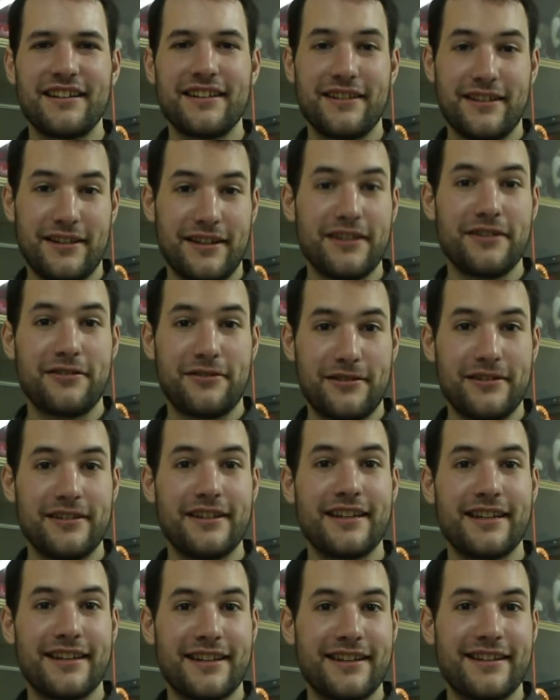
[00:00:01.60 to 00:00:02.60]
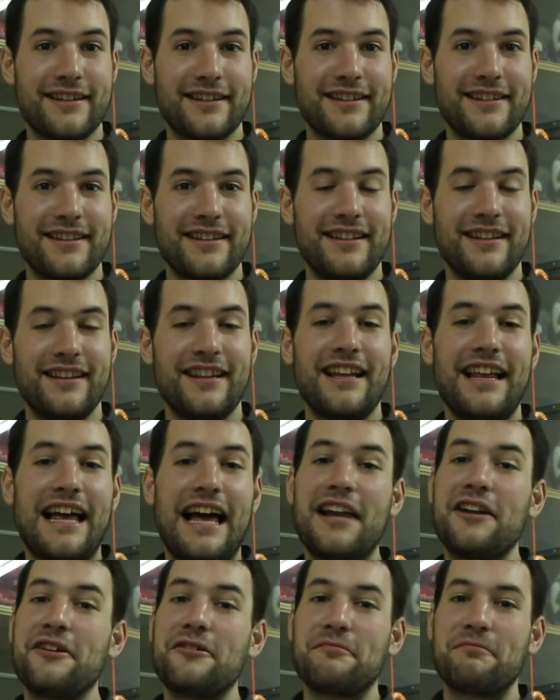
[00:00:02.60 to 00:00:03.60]
Yeah, hello.
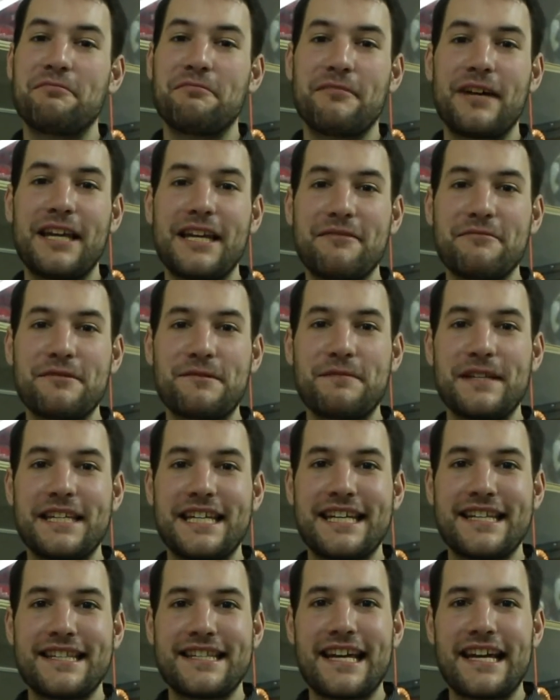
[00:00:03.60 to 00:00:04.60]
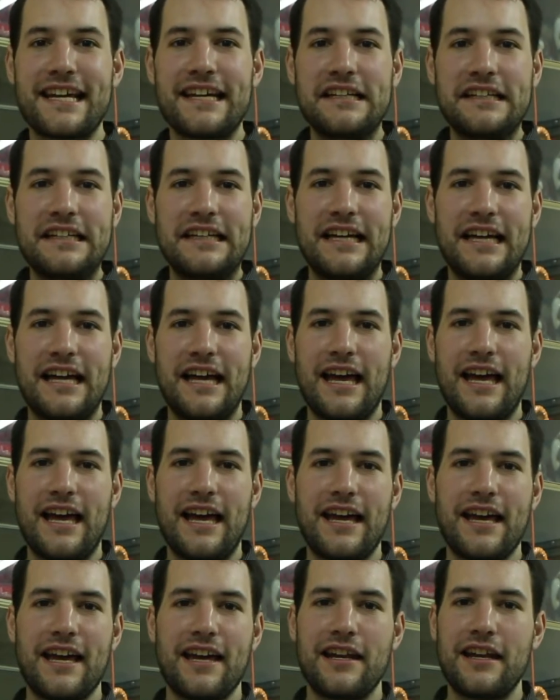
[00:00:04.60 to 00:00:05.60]
Hello, um, my name is Matthias Decker
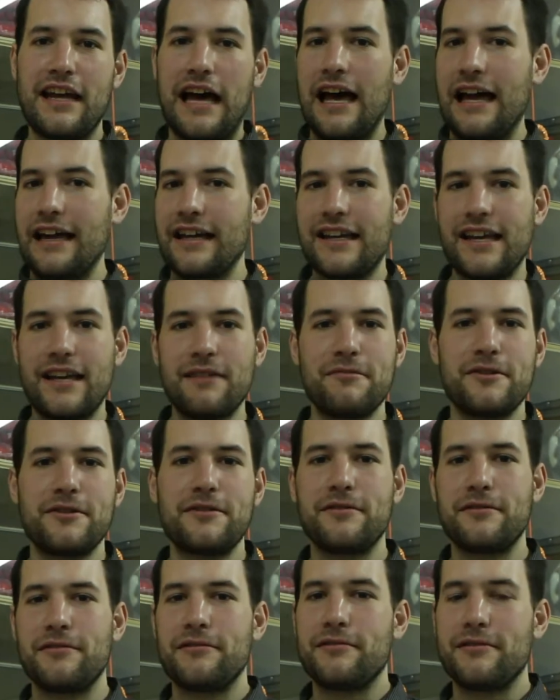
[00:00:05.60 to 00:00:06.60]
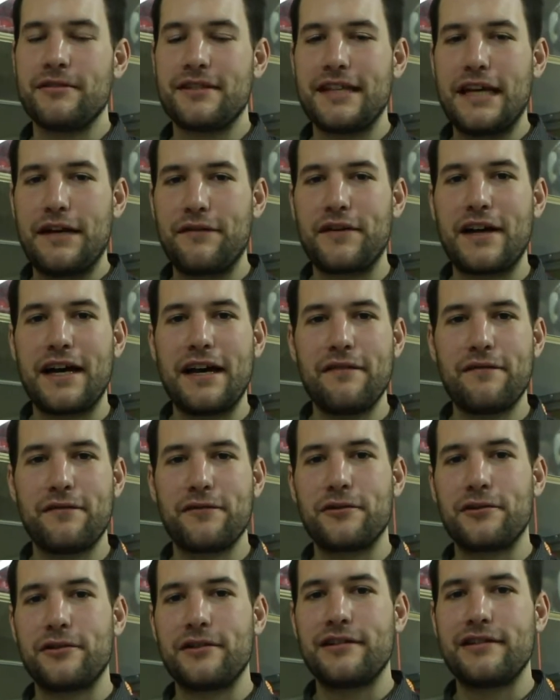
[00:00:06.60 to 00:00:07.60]
and I came to GFI
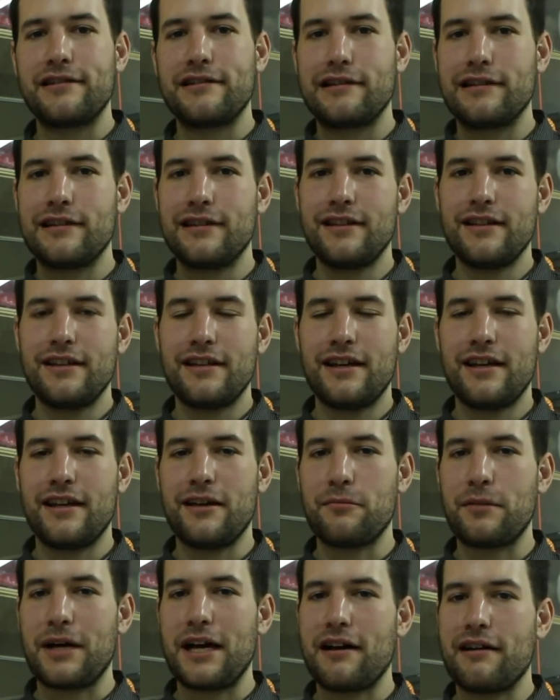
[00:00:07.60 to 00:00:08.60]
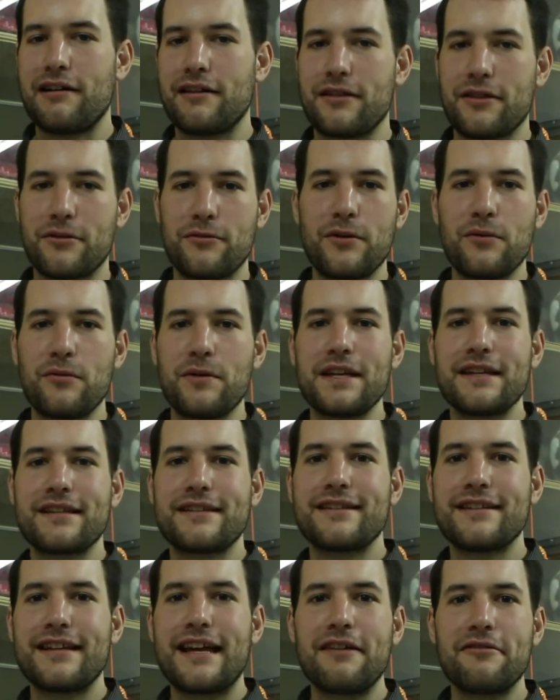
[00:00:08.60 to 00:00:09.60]
for about three
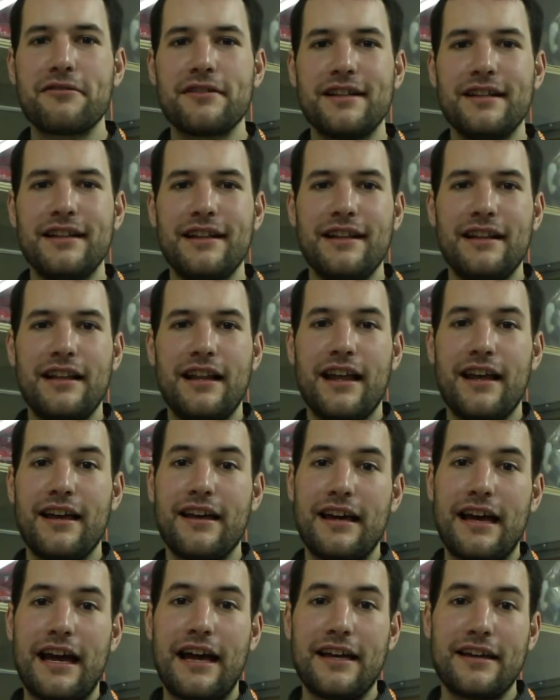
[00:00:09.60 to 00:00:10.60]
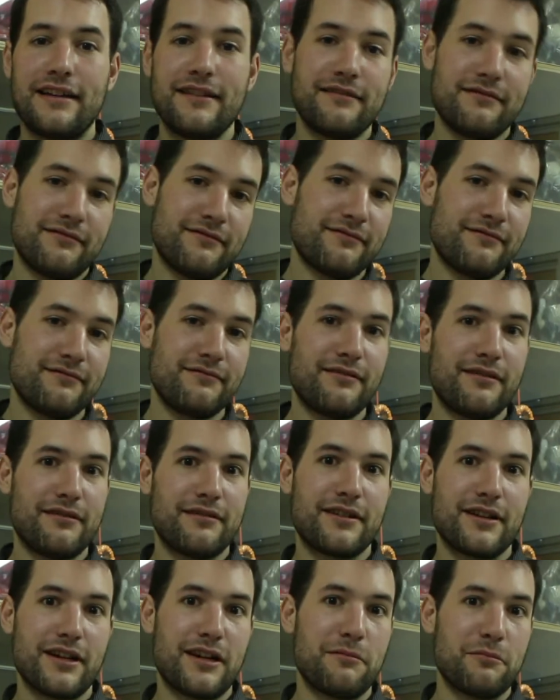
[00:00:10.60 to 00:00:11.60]
weeks now. Uh, I
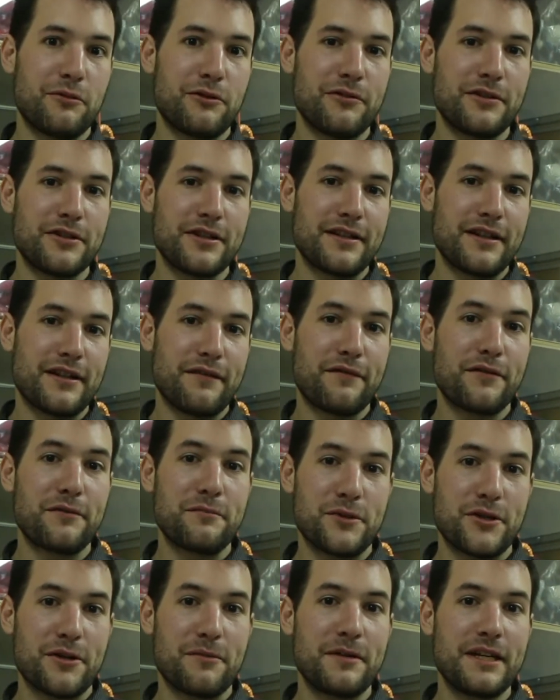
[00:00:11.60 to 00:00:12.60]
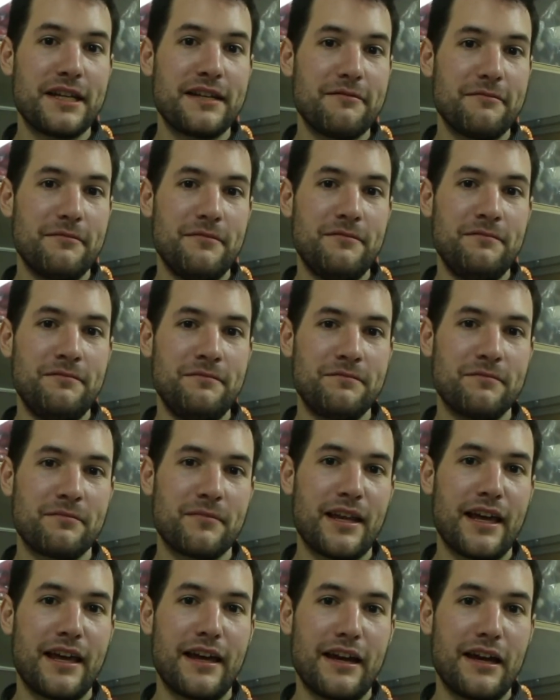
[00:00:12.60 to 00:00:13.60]
come originally from Germany
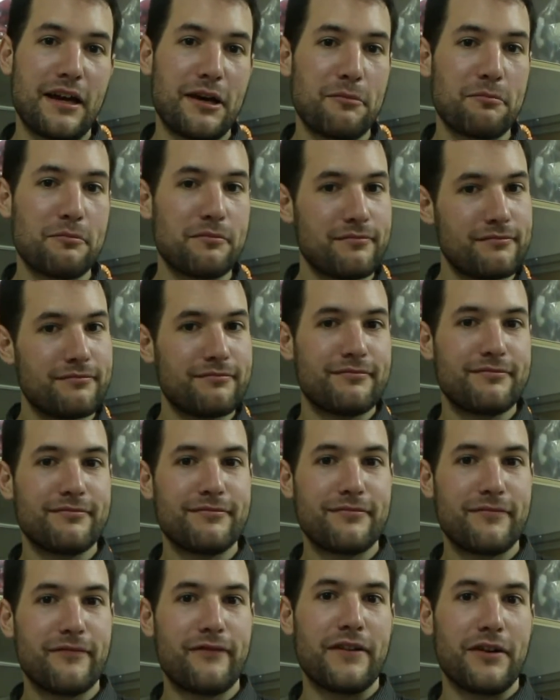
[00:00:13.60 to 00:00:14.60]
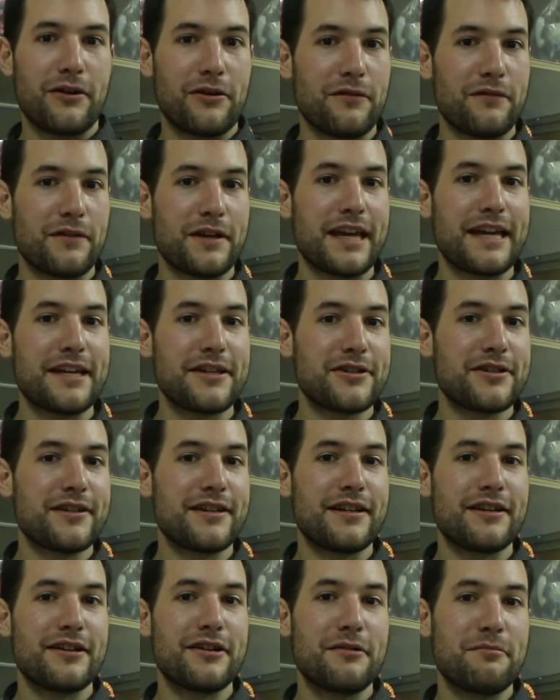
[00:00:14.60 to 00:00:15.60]
and I'm on vacation
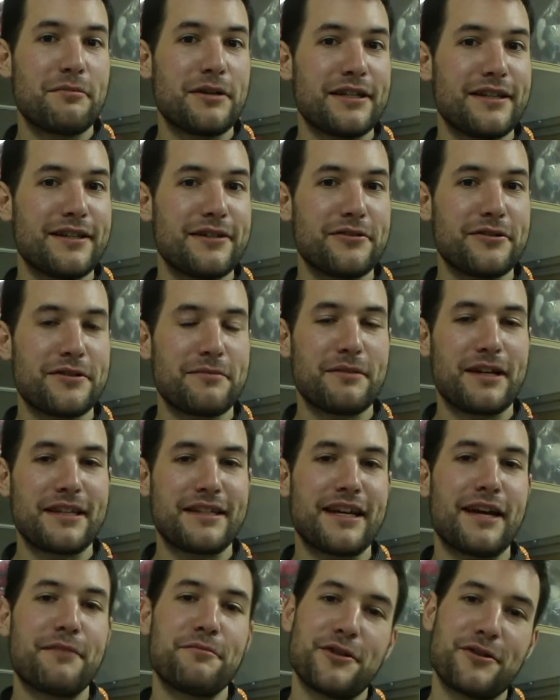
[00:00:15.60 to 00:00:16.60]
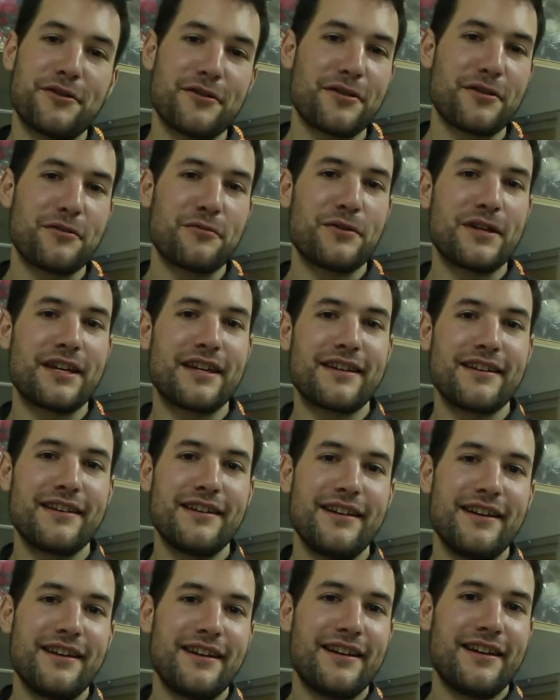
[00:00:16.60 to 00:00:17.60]
here but use my time during the week
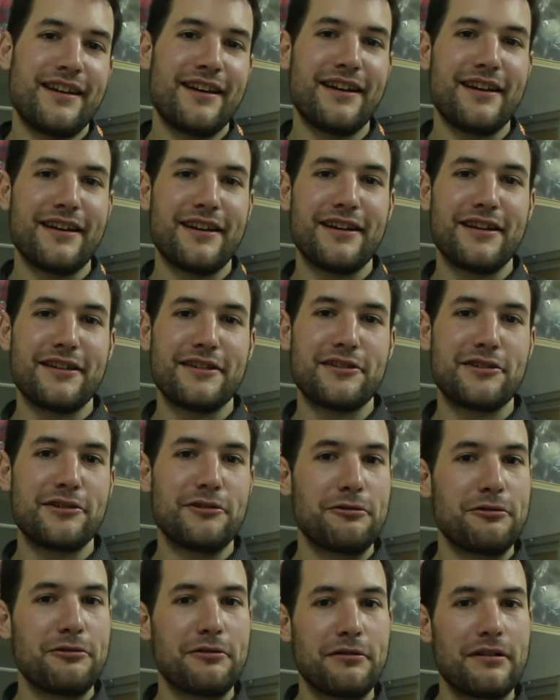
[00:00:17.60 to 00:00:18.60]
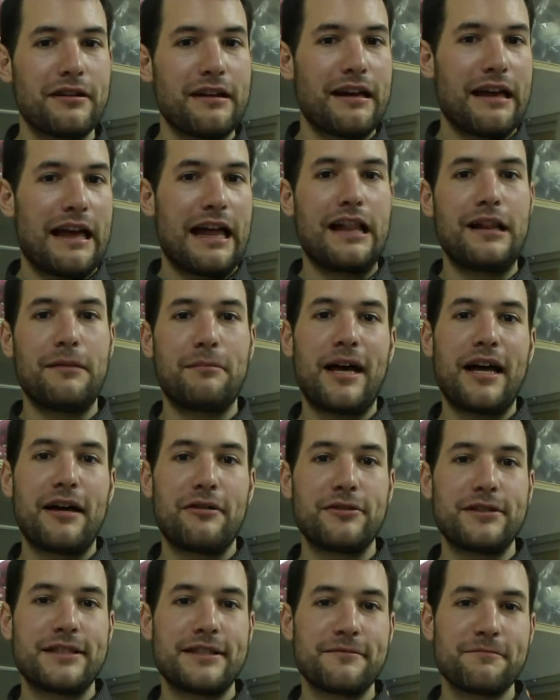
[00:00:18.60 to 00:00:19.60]
uh, to help
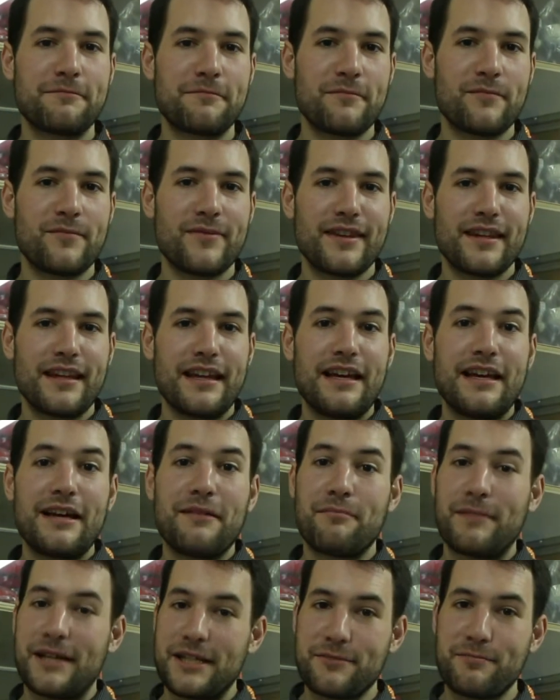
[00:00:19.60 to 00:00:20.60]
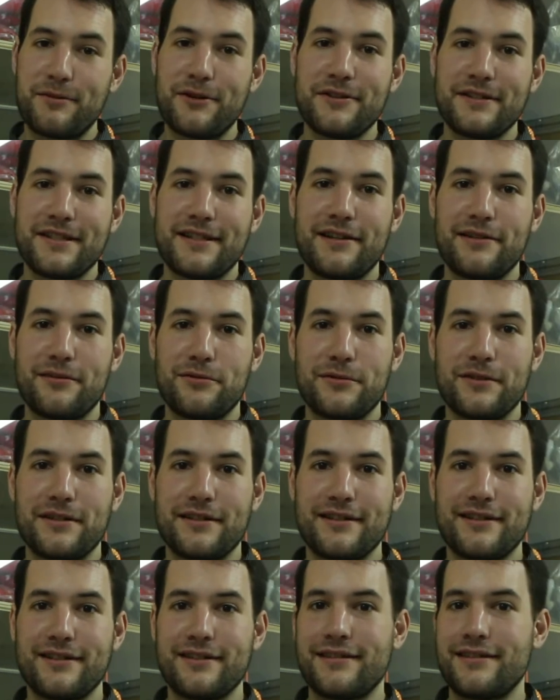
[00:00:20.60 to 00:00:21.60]
out. My experience here
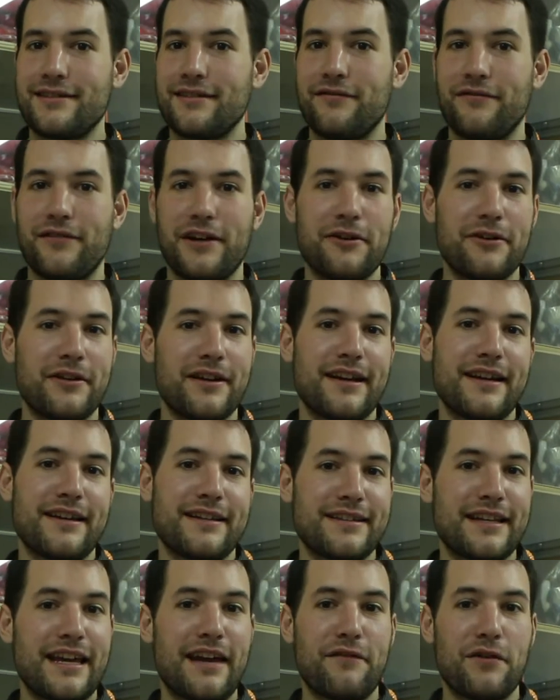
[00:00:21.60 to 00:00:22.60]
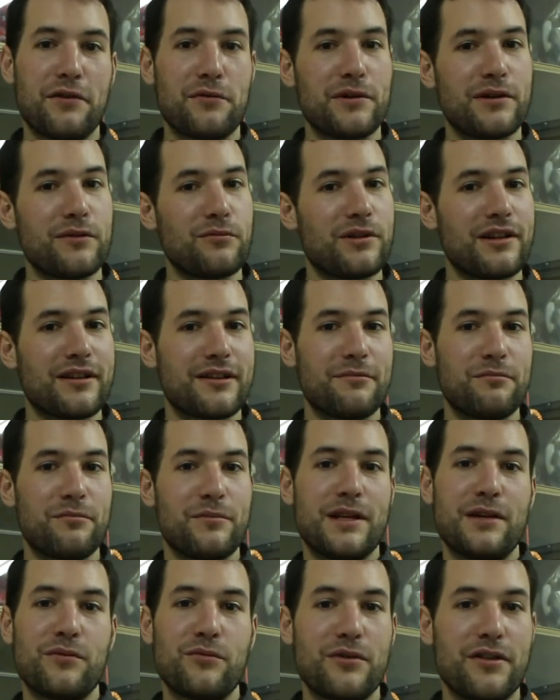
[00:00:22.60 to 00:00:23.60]
was very nice. Everyone welcomed
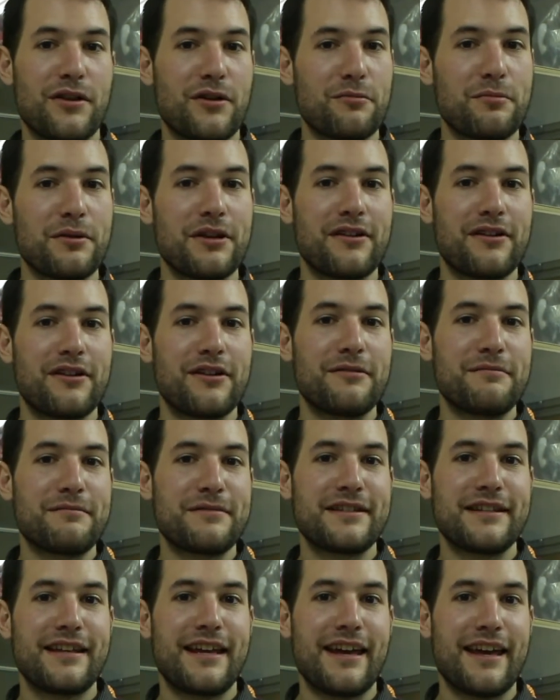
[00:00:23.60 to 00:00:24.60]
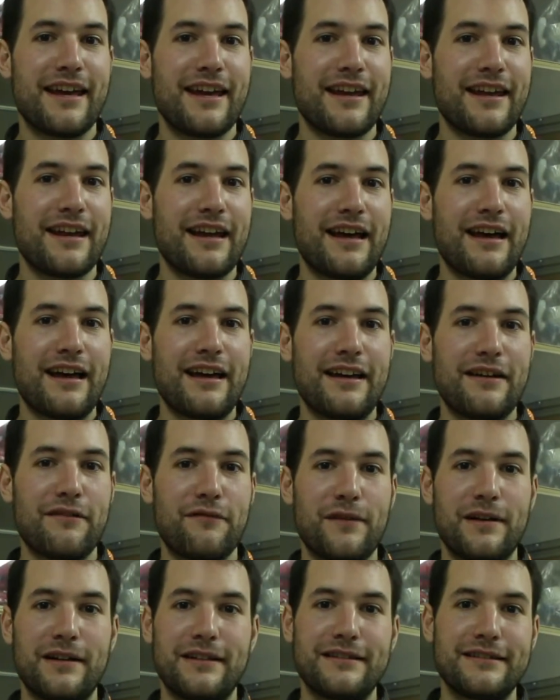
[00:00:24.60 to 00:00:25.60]
me with open arms and I
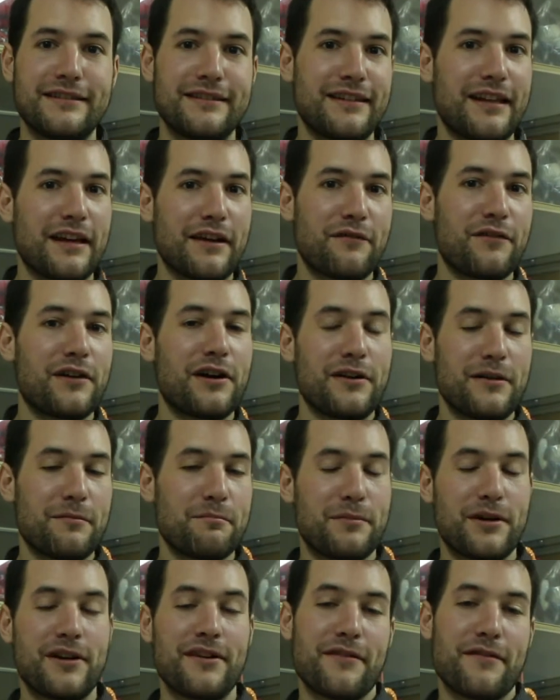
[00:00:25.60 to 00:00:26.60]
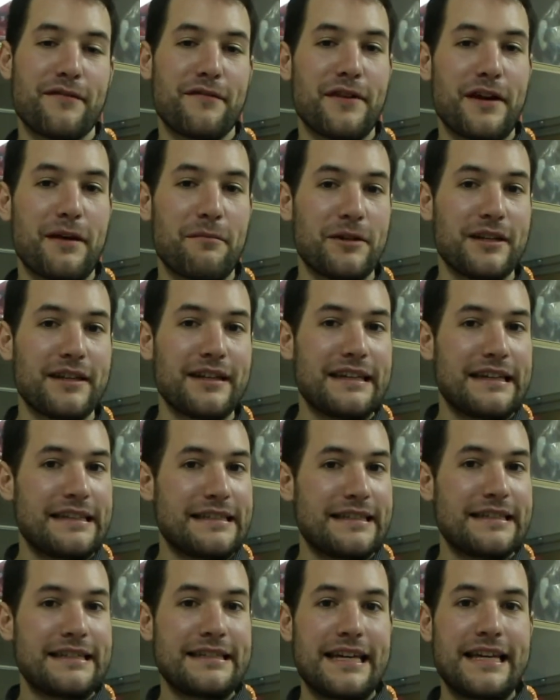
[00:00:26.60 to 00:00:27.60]
felt like part of the family
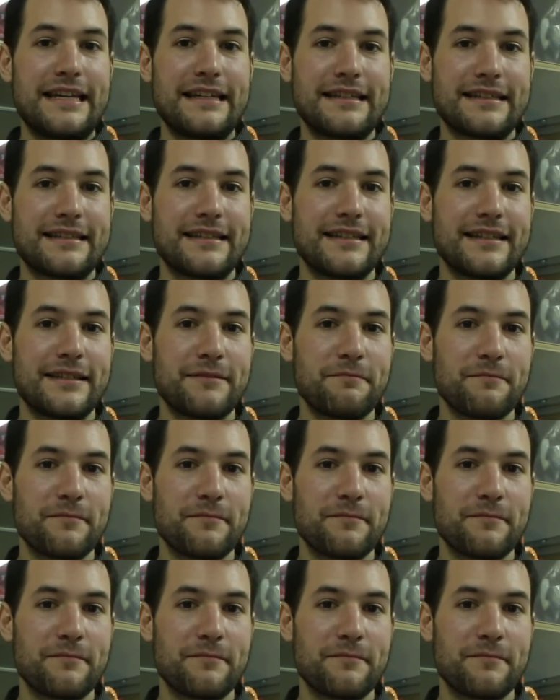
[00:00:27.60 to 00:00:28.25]
instantaneously.